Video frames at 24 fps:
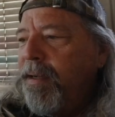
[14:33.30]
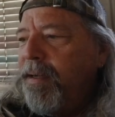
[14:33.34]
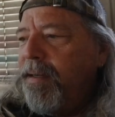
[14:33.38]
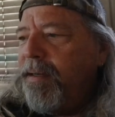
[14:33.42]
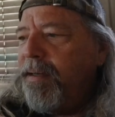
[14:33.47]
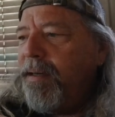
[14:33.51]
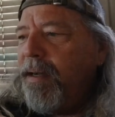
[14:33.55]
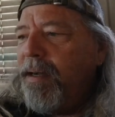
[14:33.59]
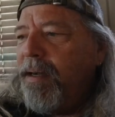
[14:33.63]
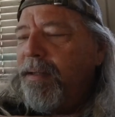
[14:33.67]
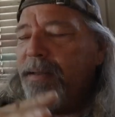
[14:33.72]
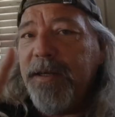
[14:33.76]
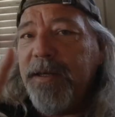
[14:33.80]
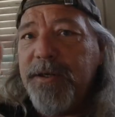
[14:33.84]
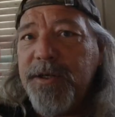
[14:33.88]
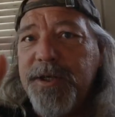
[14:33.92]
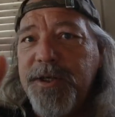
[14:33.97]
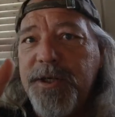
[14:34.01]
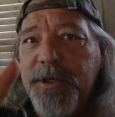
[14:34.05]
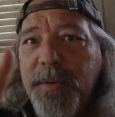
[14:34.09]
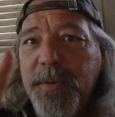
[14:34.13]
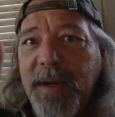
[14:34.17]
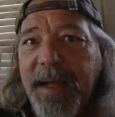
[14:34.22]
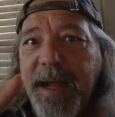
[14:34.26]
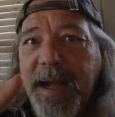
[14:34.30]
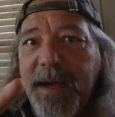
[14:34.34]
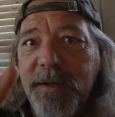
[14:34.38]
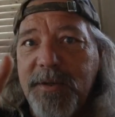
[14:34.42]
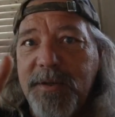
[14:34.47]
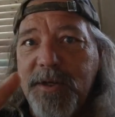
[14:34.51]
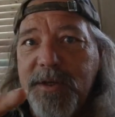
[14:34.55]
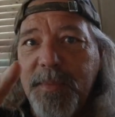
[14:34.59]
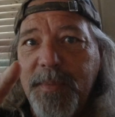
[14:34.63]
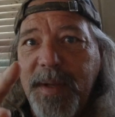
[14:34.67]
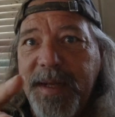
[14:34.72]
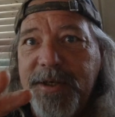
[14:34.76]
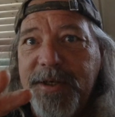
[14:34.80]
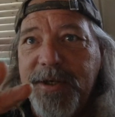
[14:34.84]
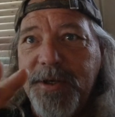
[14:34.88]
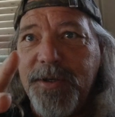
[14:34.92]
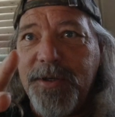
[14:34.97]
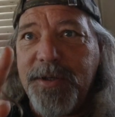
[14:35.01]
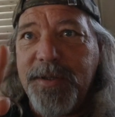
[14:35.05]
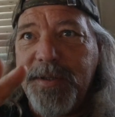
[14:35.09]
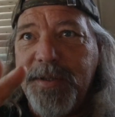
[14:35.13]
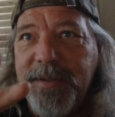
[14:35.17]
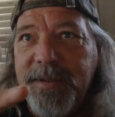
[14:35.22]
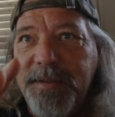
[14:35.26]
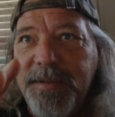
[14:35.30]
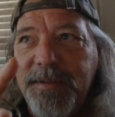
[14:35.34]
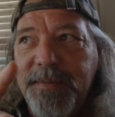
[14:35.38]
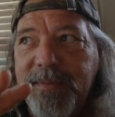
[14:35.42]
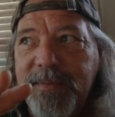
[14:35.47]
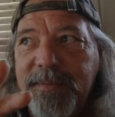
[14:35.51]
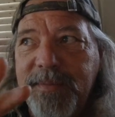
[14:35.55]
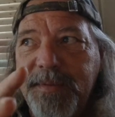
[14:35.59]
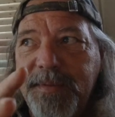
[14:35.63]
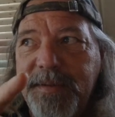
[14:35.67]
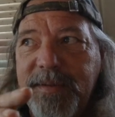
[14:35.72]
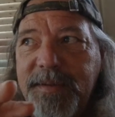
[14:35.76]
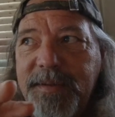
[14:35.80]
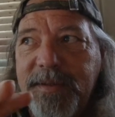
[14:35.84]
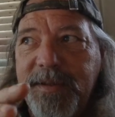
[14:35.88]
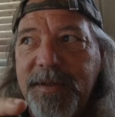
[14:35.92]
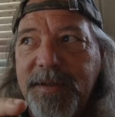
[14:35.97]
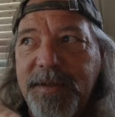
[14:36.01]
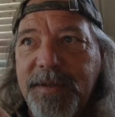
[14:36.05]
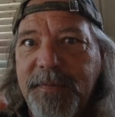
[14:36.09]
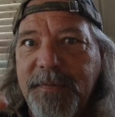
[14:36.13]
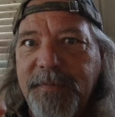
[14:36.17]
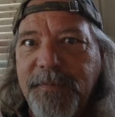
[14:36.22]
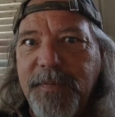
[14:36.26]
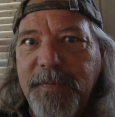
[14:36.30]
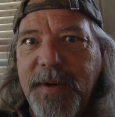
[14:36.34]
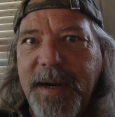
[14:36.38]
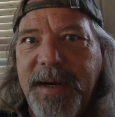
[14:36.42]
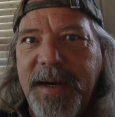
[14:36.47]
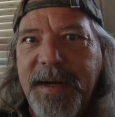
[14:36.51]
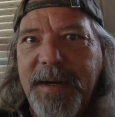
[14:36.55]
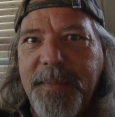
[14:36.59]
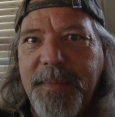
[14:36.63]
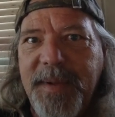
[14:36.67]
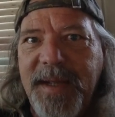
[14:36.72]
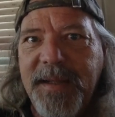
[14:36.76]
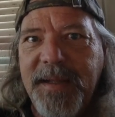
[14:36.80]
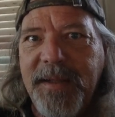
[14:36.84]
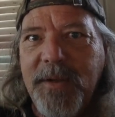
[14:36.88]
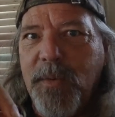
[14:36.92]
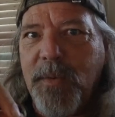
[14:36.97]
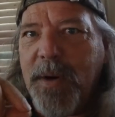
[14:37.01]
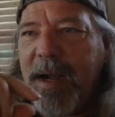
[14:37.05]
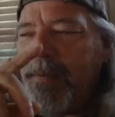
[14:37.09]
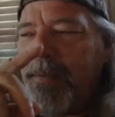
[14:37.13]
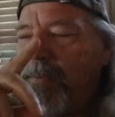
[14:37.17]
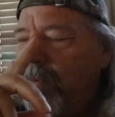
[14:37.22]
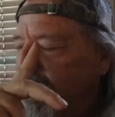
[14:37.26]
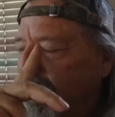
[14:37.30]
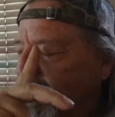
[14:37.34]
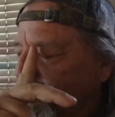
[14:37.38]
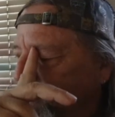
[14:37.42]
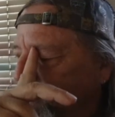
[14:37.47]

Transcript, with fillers: And uh, there's two accounts, so make sure you're friending me at the right